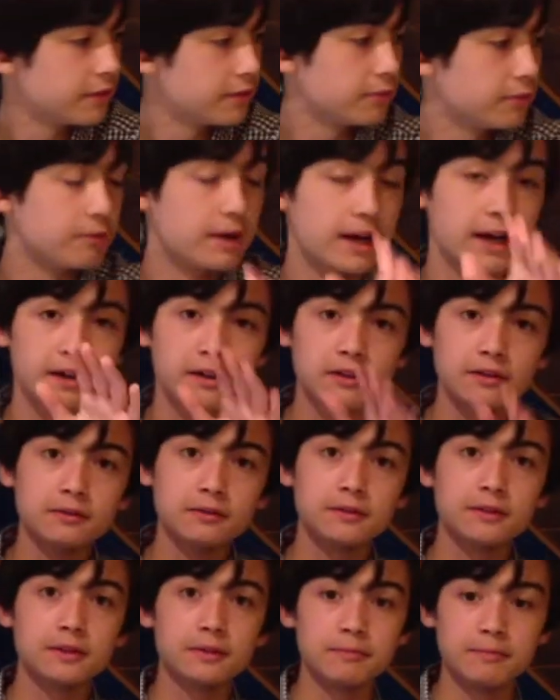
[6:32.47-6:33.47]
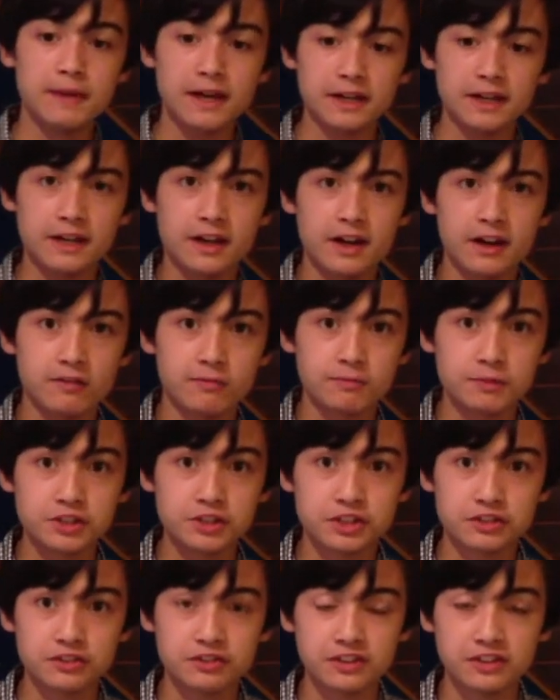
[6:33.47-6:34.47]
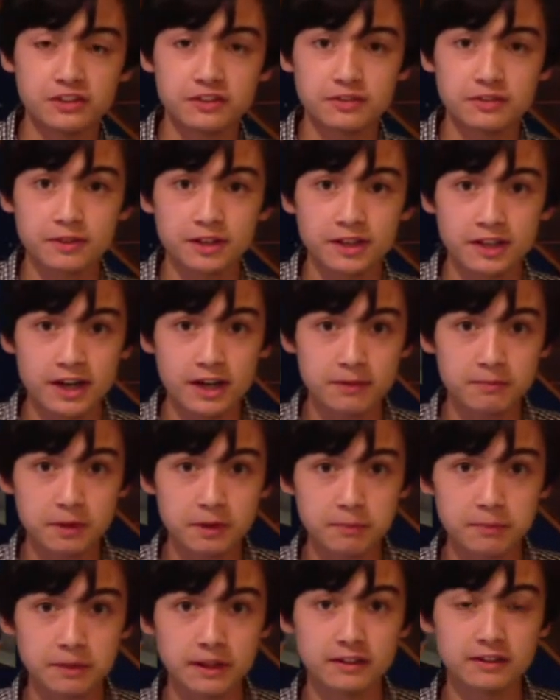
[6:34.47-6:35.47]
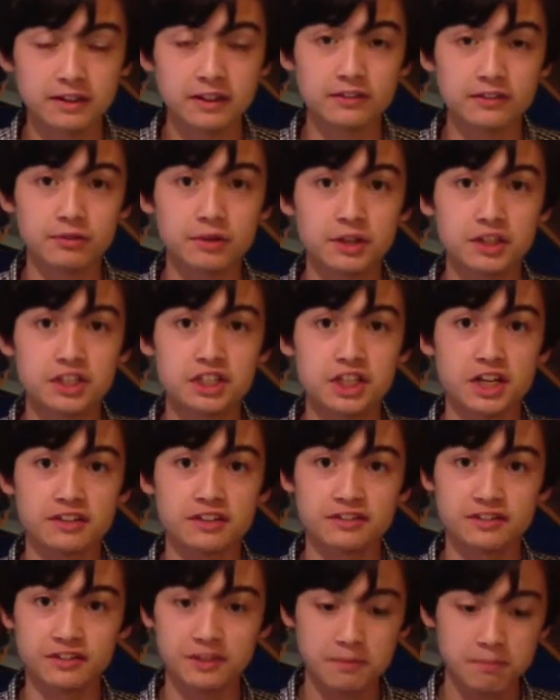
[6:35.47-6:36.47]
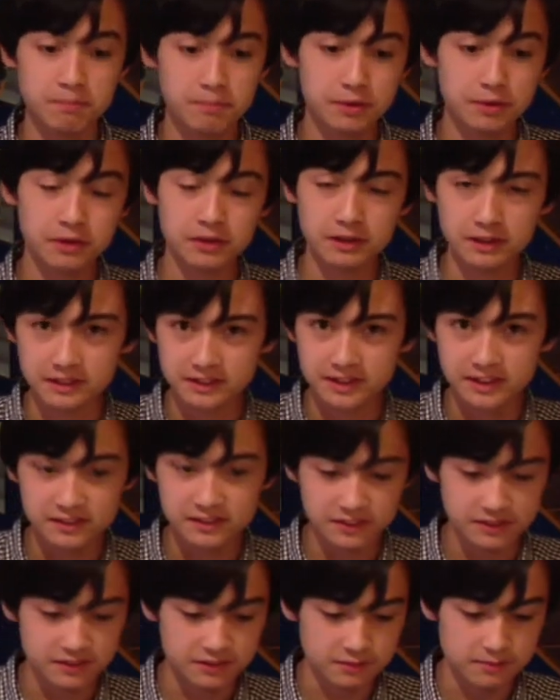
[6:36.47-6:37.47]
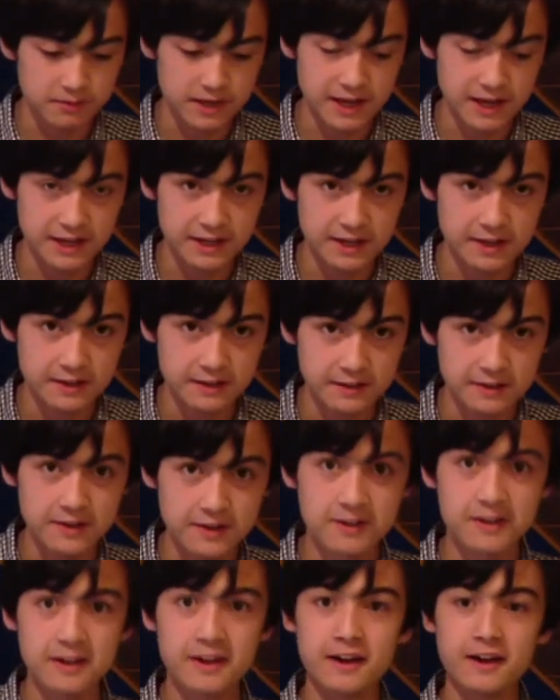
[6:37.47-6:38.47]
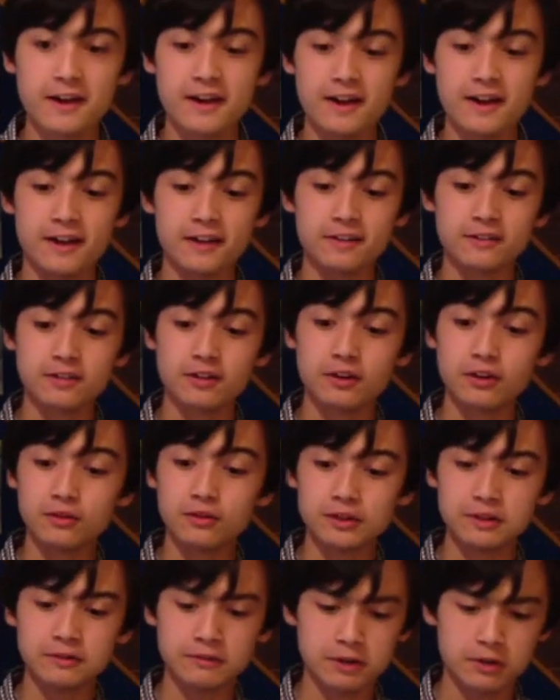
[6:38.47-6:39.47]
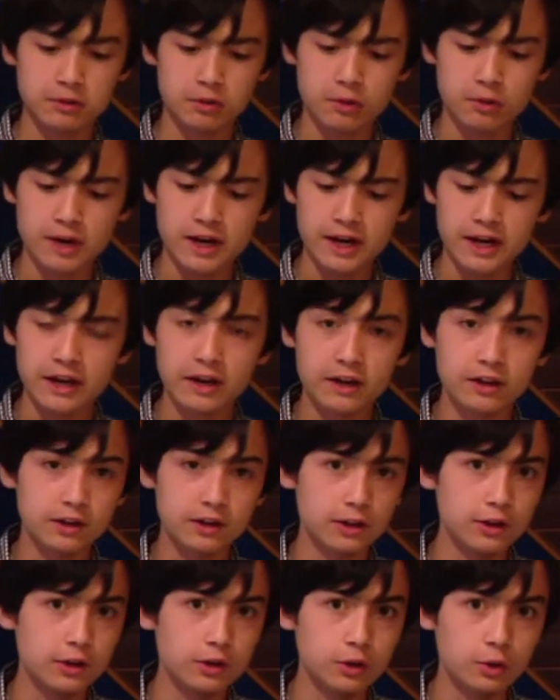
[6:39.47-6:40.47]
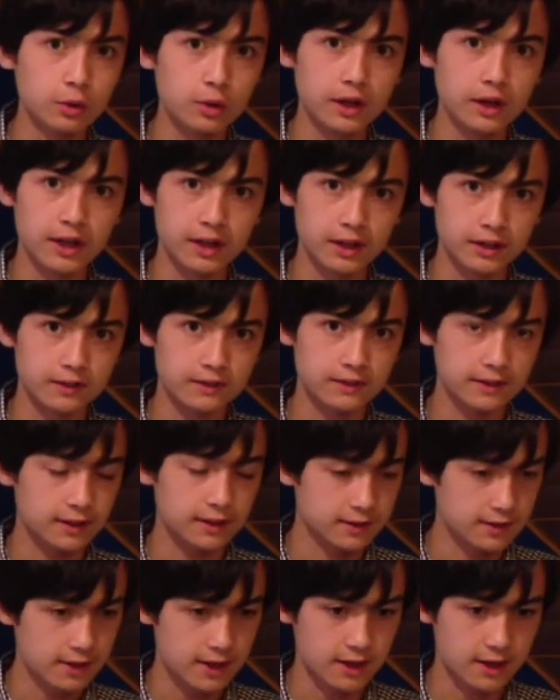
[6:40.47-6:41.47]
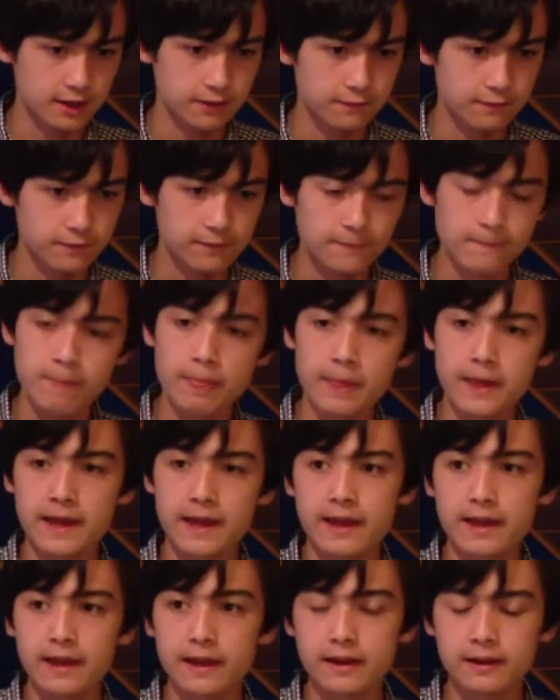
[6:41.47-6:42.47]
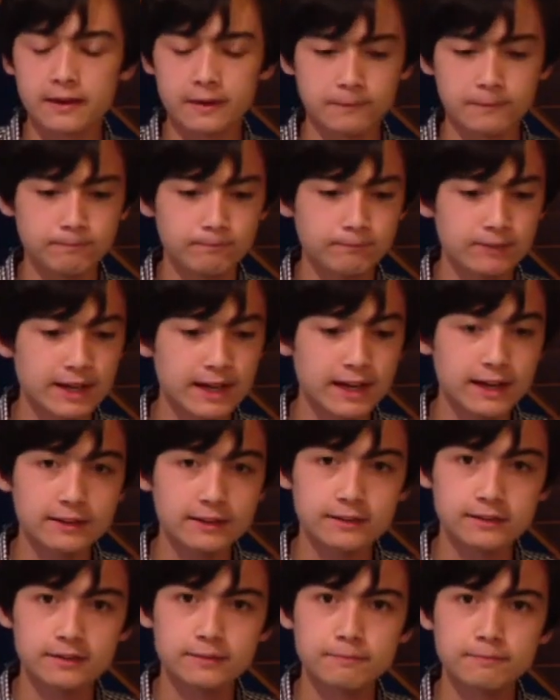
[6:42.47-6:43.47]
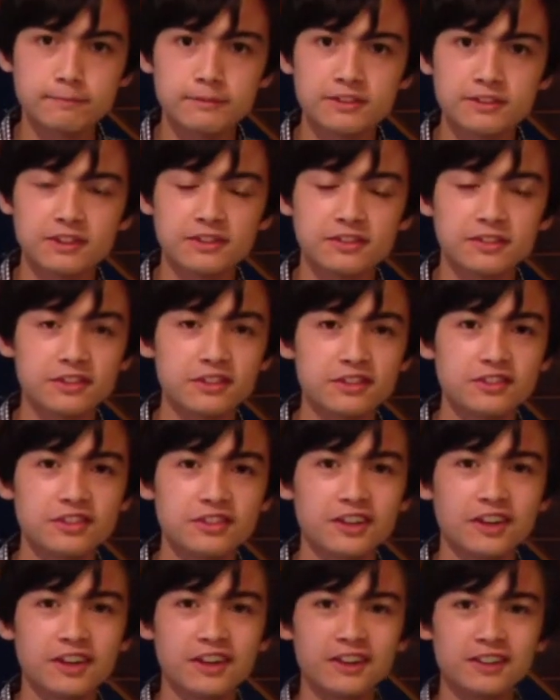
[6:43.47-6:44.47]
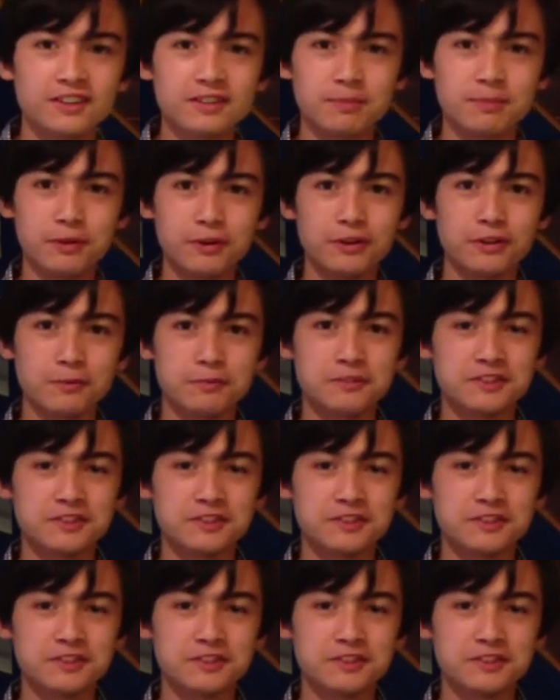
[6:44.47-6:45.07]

Well, Metcalfe produces cardboard buildings which are simple and easy to make and only require glue and a knife and scissors to put them